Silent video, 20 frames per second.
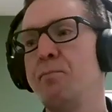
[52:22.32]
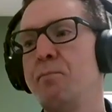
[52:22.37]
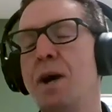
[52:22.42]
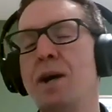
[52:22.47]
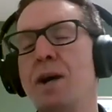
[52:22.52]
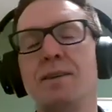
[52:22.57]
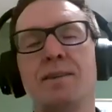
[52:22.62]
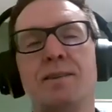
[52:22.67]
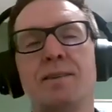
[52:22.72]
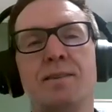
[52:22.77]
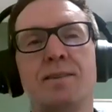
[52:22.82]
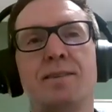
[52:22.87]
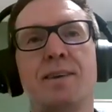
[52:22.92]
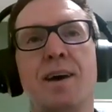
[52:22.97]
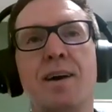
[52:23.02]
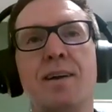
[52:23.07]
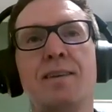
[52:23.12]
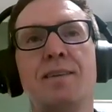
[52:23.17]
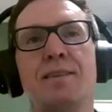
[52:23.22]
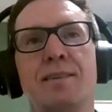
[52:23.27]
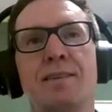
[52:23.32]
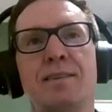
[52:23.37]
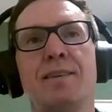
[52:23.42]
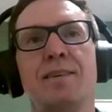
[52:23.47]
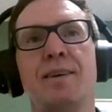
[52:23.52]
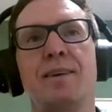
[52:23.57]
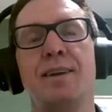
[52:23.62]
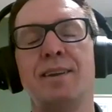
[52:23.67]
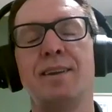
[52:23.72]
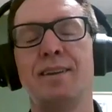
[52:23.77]
my son
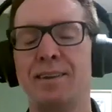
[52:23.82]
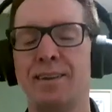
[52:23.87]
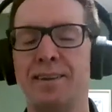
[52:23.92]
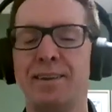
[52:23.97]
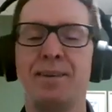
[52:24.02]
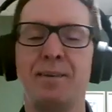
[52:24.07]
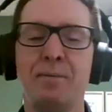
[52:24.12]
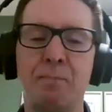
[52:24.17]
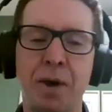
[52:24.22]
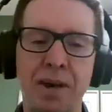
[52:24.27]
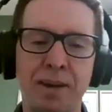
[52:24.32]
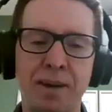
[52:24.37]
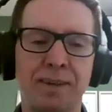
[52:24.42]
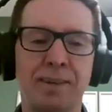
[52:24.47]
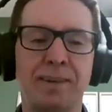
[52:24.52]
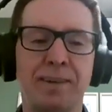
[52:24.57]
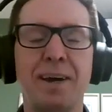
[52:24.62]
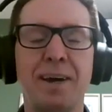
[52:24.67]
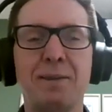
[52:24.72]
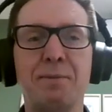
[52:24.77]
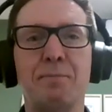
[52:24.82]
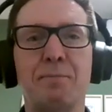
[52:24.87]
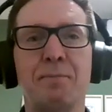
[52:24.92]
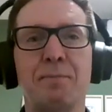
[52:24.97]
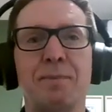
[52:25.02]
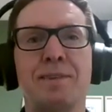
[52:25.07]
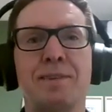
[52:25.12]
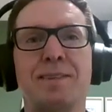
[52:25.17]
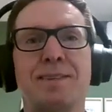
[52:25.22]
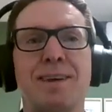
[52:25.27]
and my
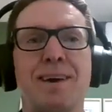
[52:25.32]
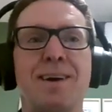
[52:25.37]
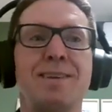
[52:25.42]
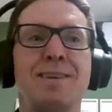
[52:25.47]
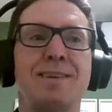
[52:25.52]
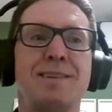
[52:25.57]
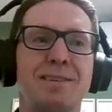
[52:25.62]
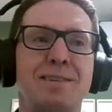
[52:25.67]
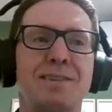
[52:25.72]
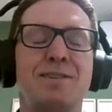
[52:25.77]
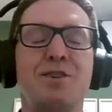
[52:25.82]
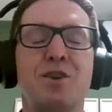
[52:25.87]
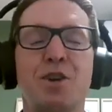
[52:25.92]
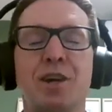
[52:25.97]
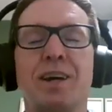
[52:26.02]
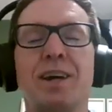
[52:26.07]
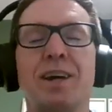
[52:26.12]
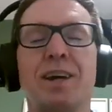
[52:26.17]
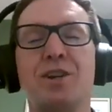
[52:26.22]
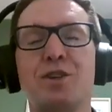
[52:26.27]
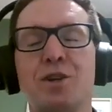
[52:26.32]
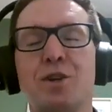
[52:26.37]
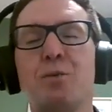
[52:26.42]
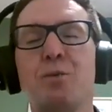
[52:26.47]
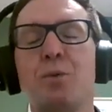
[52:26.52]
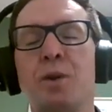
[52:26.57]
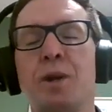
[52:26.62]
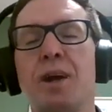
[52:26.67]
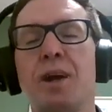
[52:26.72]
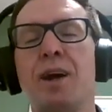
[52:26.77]
grandson's
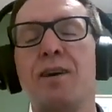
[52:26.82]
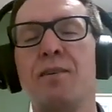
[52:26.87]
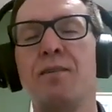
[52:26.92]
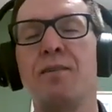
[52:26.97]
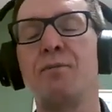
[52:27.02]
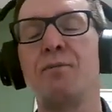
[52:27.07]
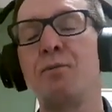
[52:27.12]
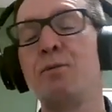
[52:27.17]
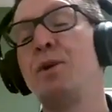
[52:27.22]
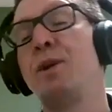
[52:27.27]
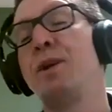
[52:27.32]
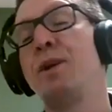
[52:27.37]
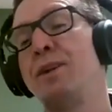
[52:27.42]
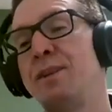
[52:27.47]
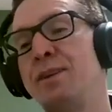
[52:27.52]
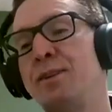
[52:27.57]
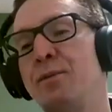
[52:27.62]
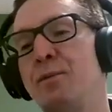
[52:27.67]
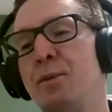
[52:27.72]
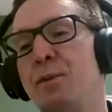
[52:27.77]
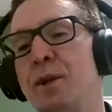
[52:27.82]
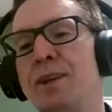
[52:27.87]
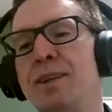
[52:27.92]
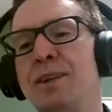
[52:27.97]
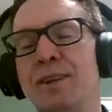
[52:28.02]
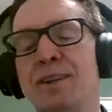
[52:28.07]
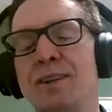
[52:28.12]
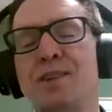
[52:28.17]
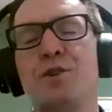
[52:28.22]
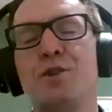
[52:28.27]
generation will
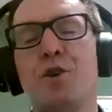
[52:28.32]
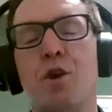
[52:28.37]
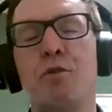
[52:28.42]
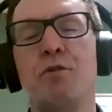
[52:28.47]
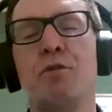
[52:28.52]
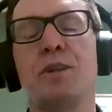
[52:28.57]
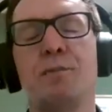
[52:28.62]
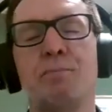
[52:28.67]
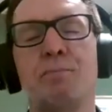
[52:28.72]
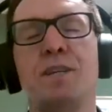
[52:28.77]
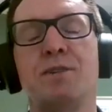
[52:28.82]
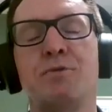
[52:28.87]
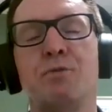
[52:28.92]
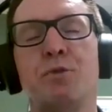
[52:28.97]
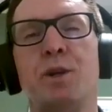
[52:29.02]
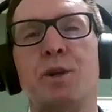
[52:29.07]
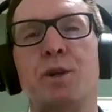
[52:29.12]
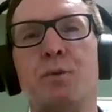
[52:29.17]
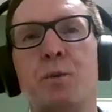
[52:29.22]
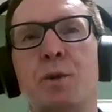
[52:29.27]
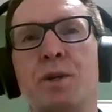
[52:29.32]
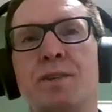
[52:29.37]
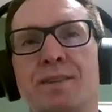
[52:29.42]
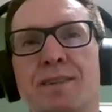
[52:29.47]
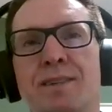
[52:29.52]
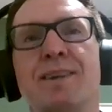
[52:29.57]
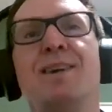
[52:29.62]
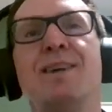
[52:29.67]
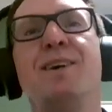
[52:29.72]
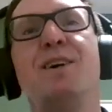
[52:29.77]
resolve it peacefully
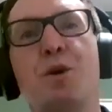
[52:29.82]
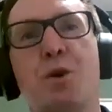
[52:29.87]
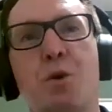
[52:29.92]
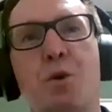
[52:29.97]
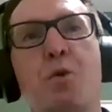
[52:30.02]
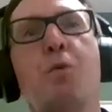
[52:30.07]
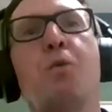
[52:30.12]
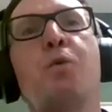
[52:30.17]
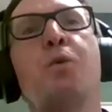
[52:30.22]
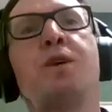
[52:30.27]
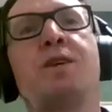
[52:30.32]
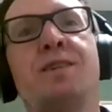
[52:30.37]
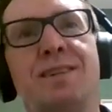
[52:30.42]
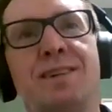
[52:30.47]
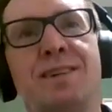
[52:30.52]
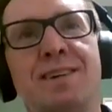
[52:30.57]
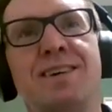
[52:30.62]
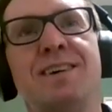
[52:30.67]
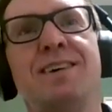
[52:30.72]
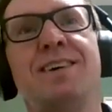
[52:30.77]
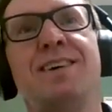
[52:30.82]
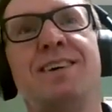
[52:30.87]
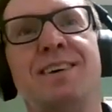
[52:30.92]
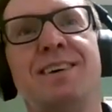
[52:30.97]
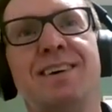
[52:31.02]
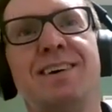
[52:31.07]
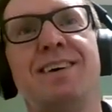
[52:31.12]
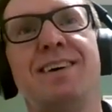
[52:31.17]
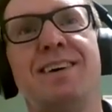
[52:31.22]
with the